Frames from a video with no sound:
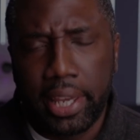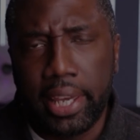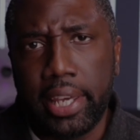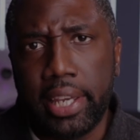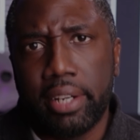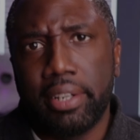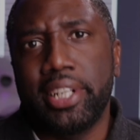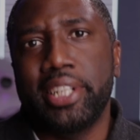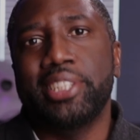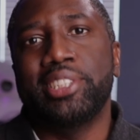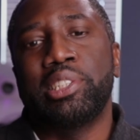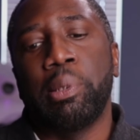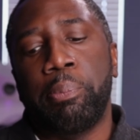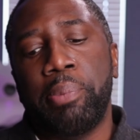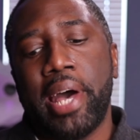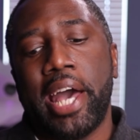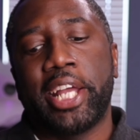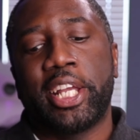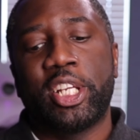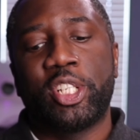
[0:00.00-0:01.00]
here is the
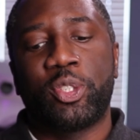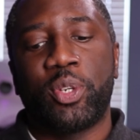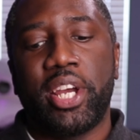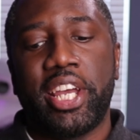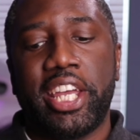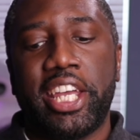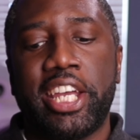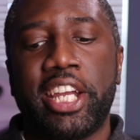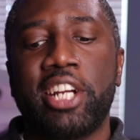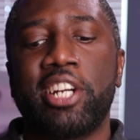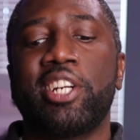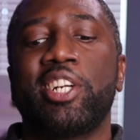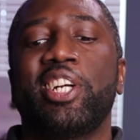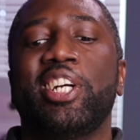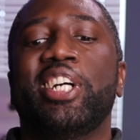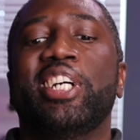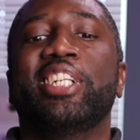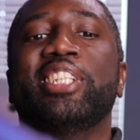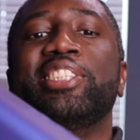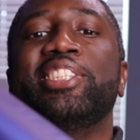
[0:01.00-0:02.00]
package right here.
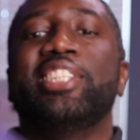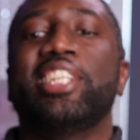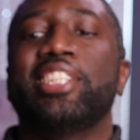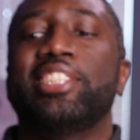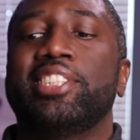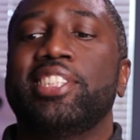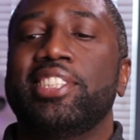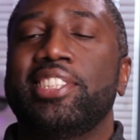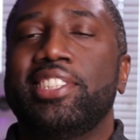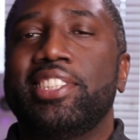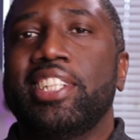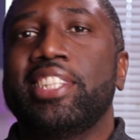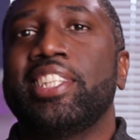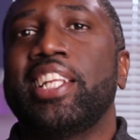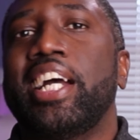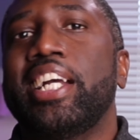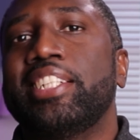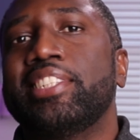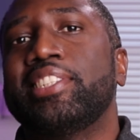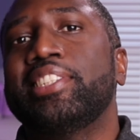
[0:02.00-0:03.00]
This is the
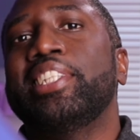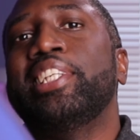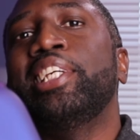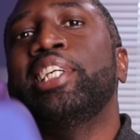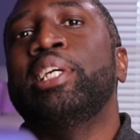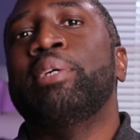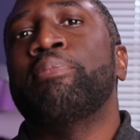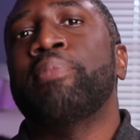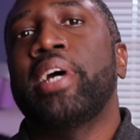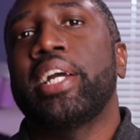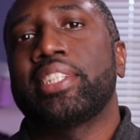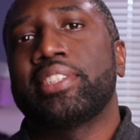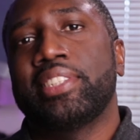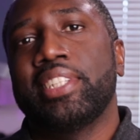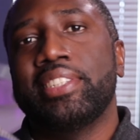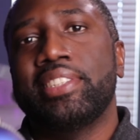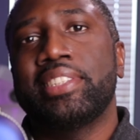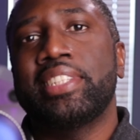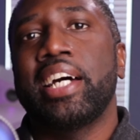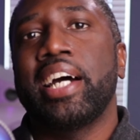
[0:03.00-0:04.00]
nice Emacs
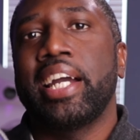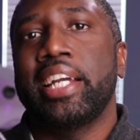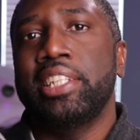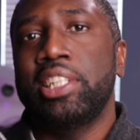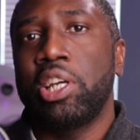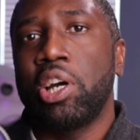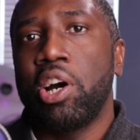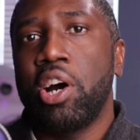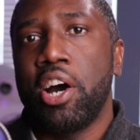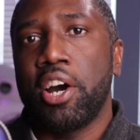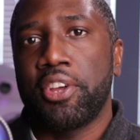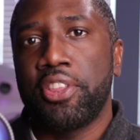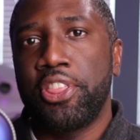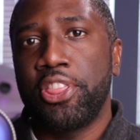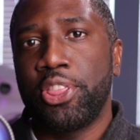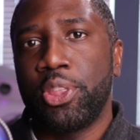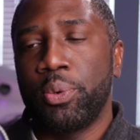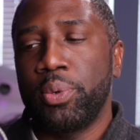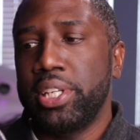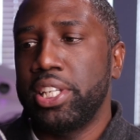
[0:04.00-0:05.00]
TinyHawk
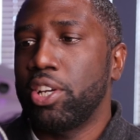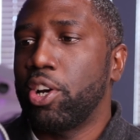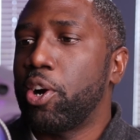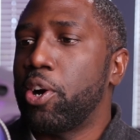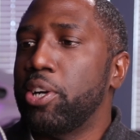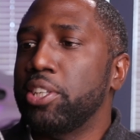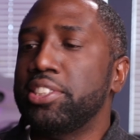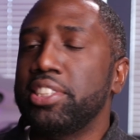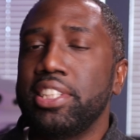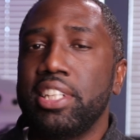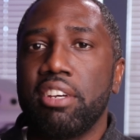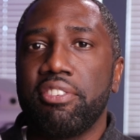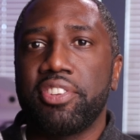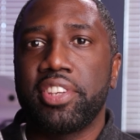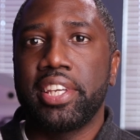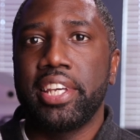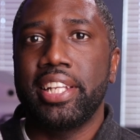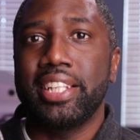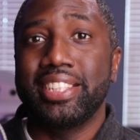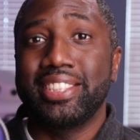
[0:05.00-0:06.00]
three R T F
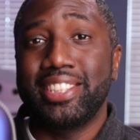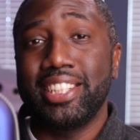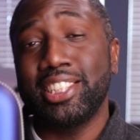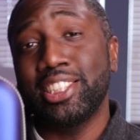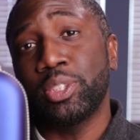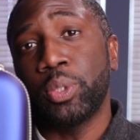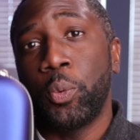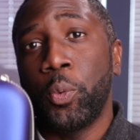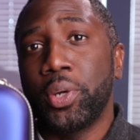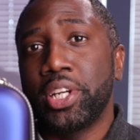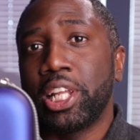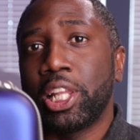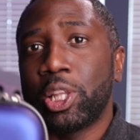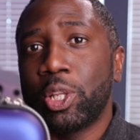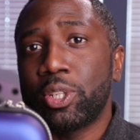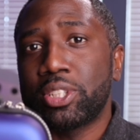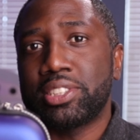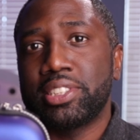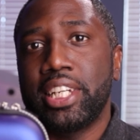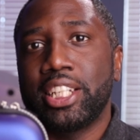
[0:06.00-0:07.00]
kit. This is what it
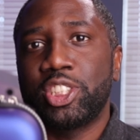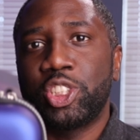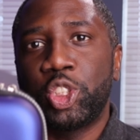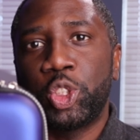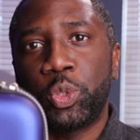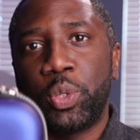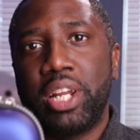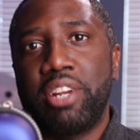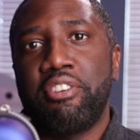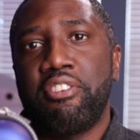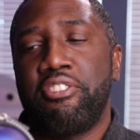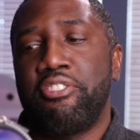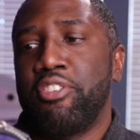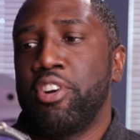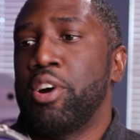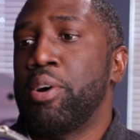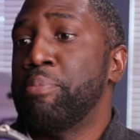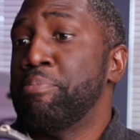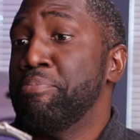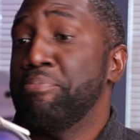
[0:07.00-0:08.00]
looks like straight
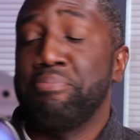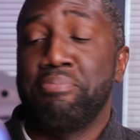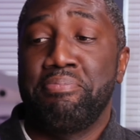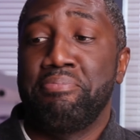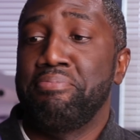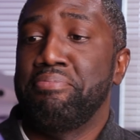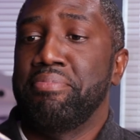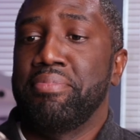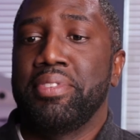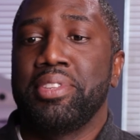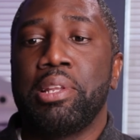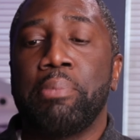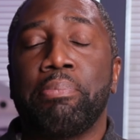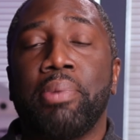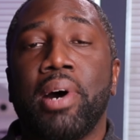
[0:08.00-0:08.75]
from the